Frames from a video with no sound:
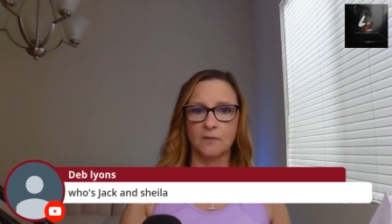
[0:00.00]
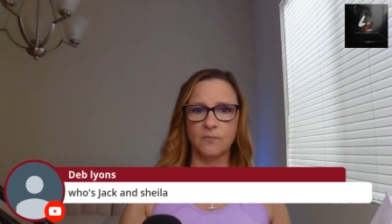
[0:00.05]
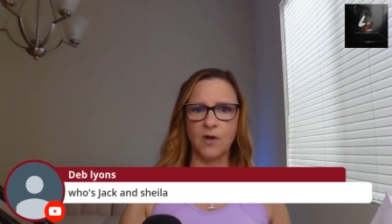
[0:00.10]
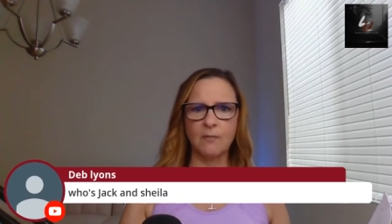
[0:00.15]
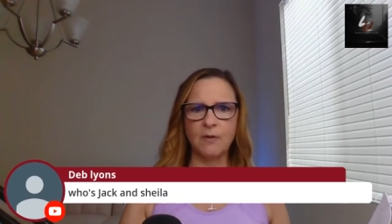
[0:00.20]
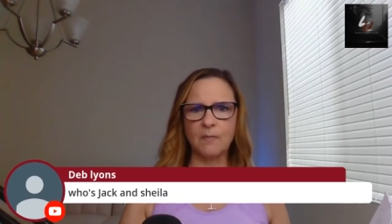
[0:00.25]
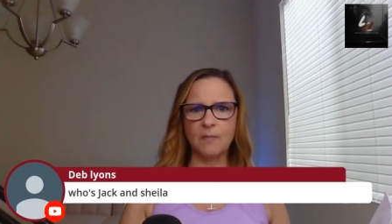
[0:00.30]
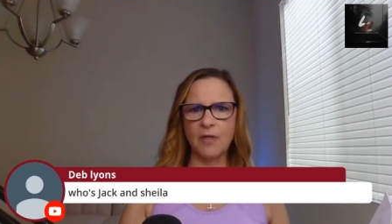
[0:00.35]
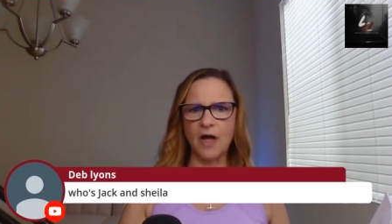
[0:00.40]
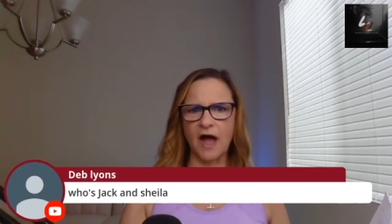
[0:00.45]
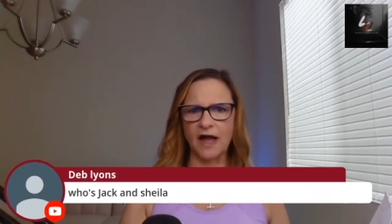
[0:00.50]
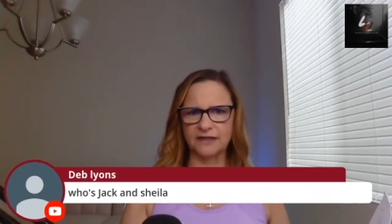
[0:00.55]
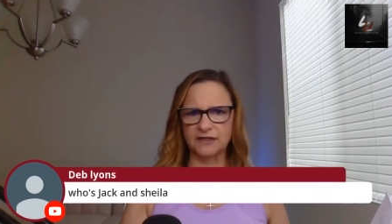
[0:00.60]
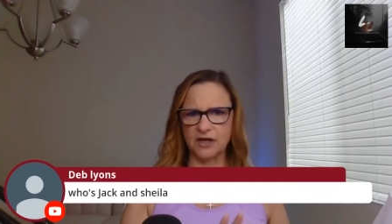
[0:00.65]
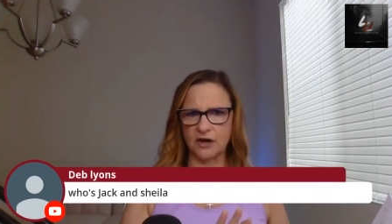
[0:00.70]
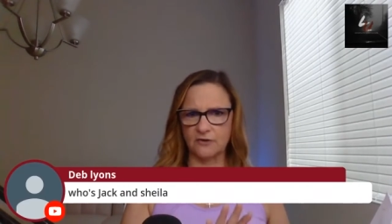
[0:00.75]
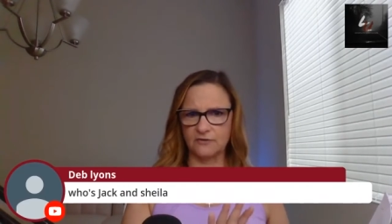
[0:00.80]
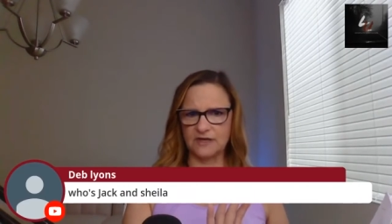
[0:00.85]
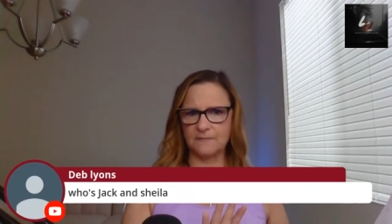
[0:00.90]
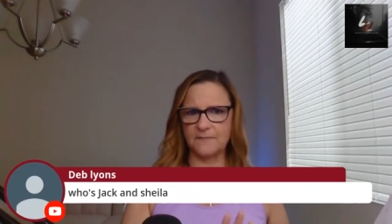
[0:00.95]
blah blah blah.
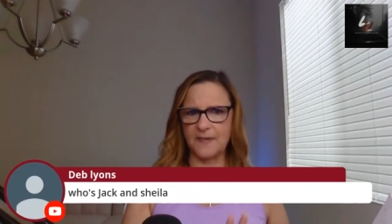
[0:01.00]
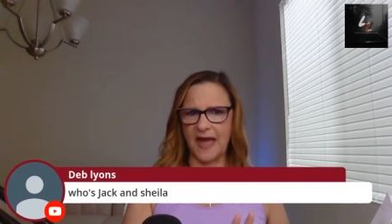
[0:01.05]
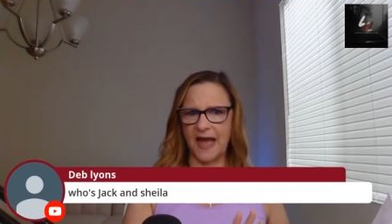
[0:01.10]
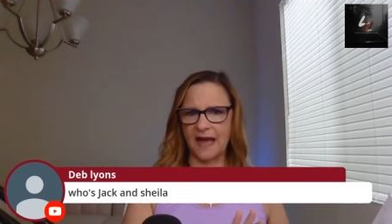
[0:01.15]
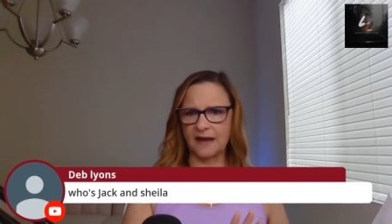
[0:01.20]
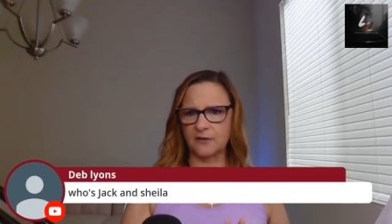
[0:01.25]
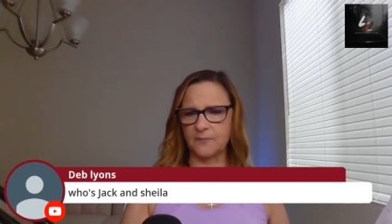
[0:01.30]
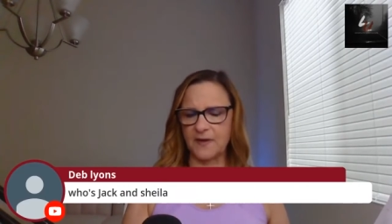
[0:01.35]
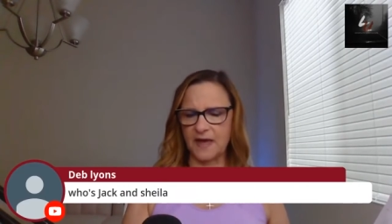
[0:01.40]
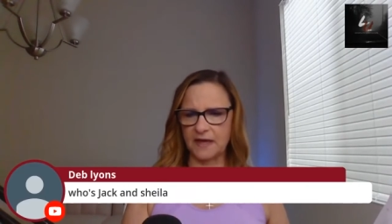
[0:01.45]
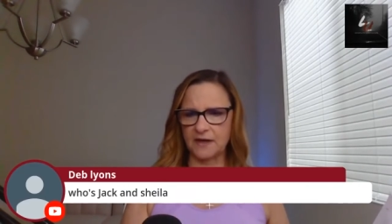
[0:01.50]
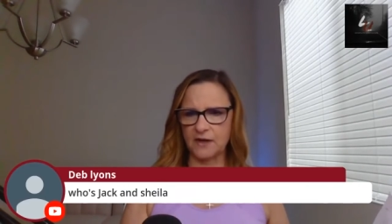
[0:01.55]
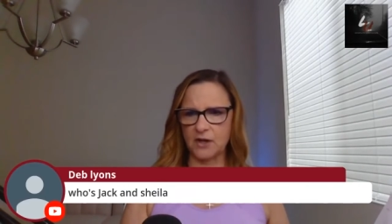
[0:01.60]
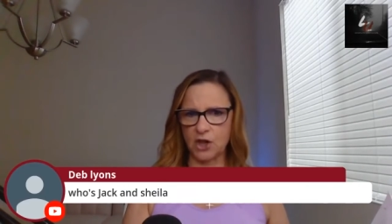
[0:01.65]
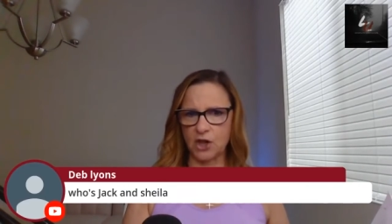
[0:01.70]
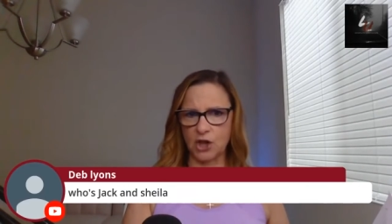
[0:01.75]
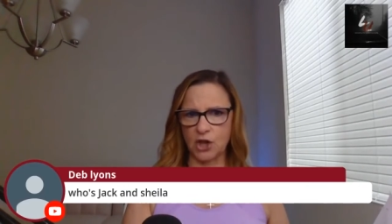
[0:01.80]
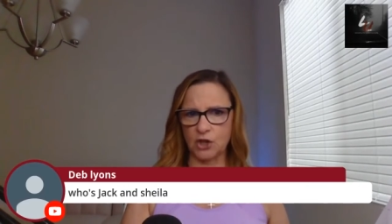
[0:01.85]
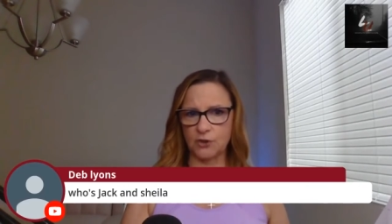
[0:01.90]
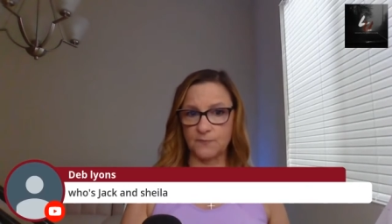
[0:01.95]
You know, he
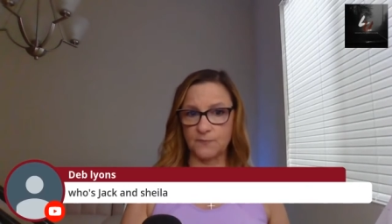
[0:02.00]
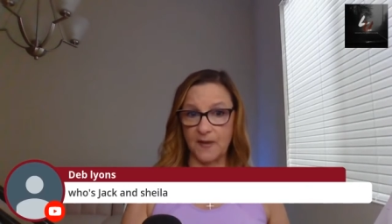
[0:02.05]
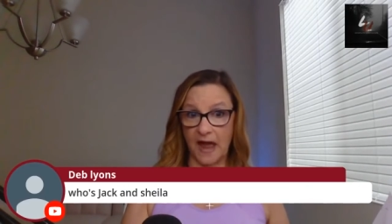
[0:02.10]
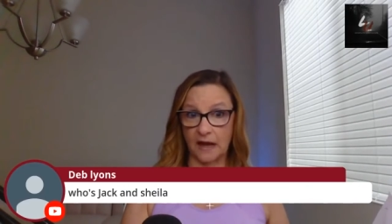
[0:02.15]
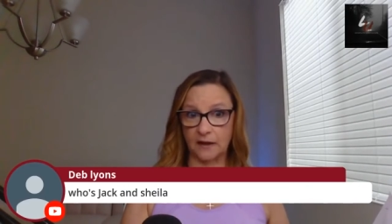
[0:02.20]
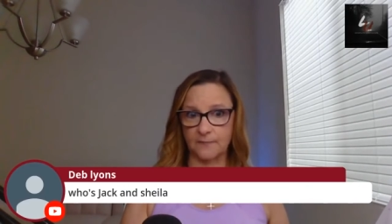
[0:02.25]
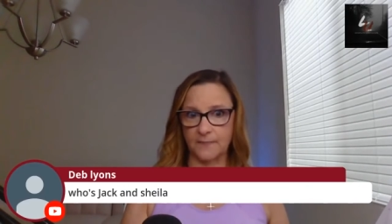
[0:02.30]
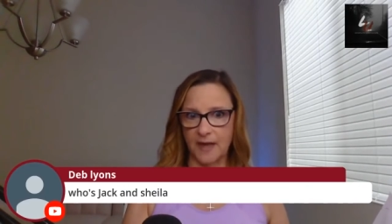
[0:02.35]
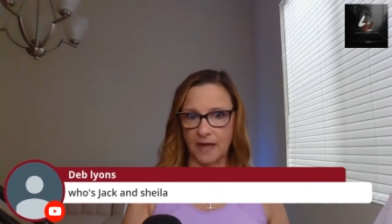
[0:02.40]
backpedaled.